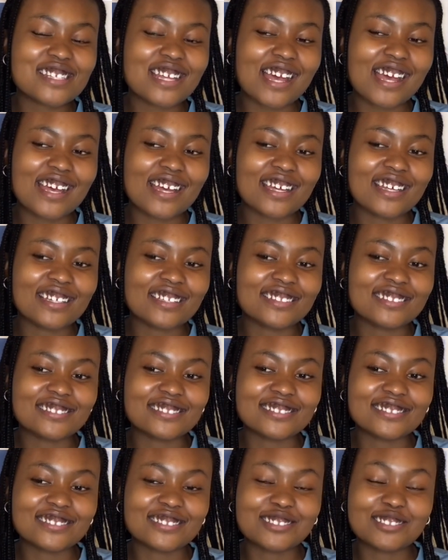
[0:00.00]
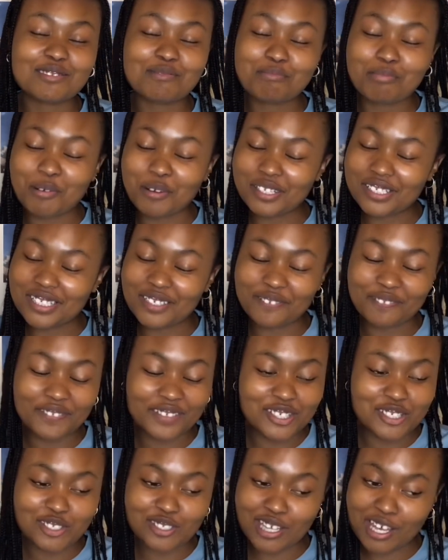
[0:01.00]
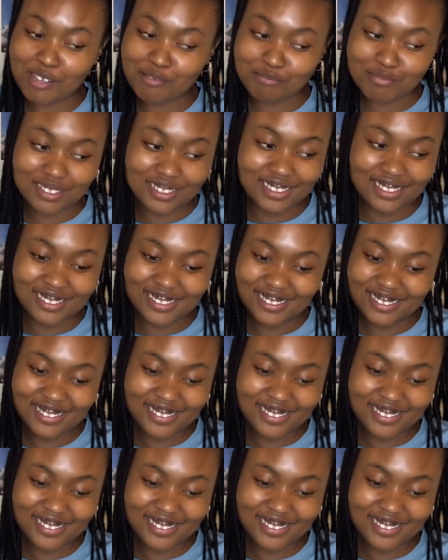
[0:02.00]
and pointing fingers at me,